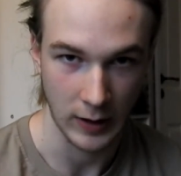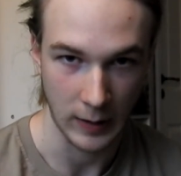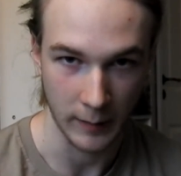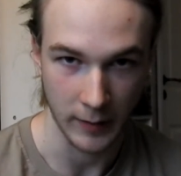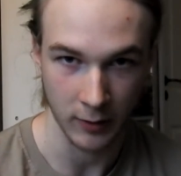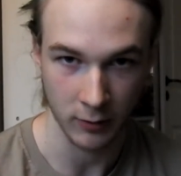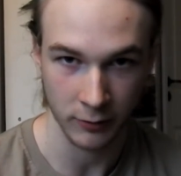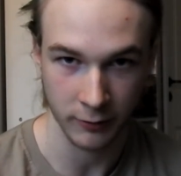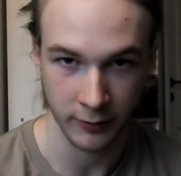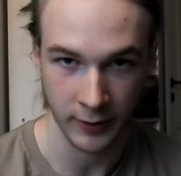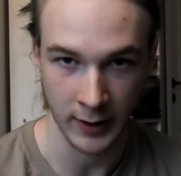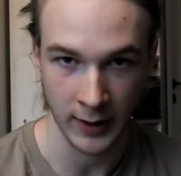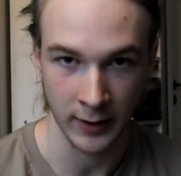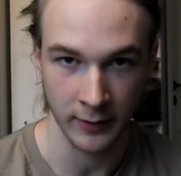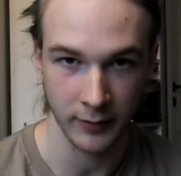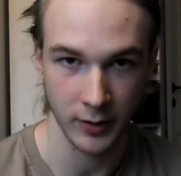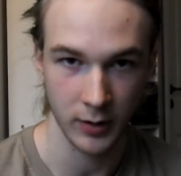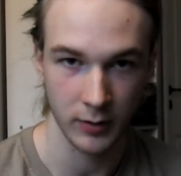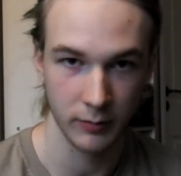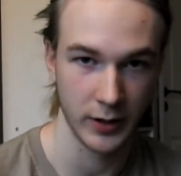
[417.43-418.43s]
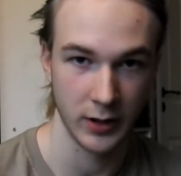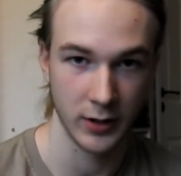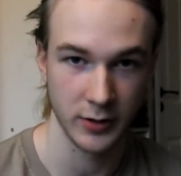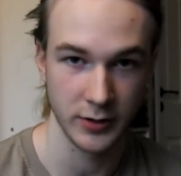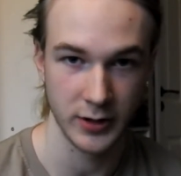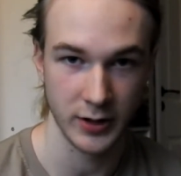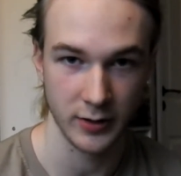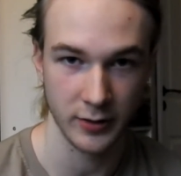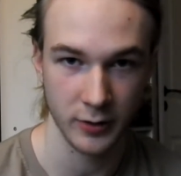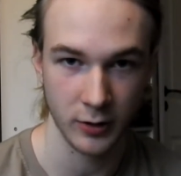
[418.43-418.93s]
about 5
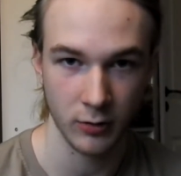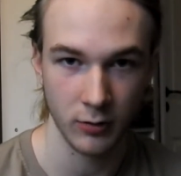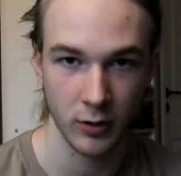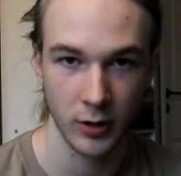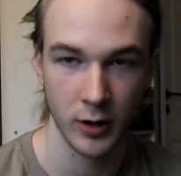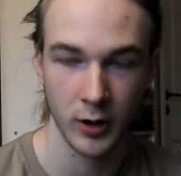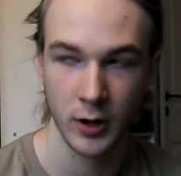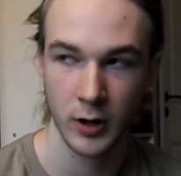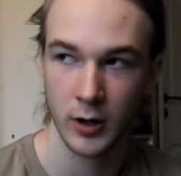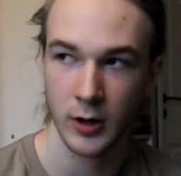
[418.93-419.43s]
billion years old,